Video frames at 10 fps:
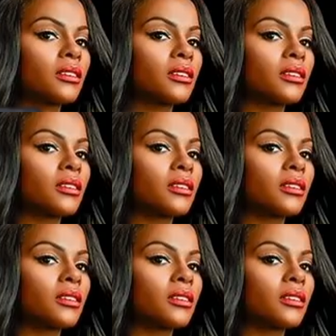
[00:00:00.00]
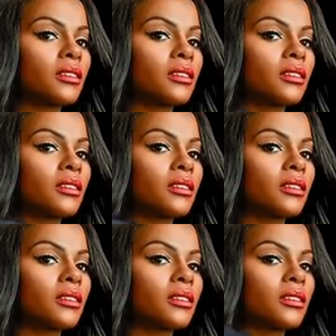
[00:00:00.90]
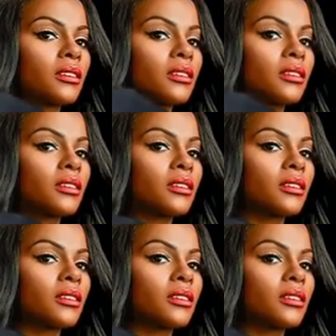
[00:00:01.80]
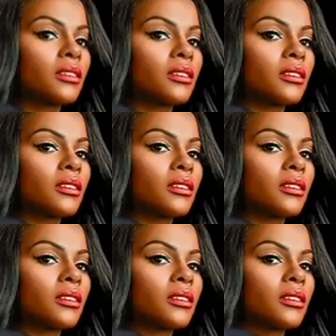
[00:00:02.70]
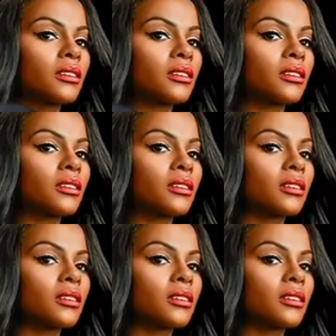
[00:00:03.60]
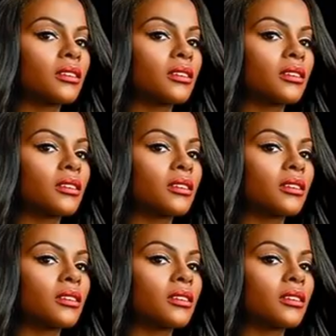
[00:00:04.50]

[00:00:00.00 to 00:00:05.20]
This person isn't speaking.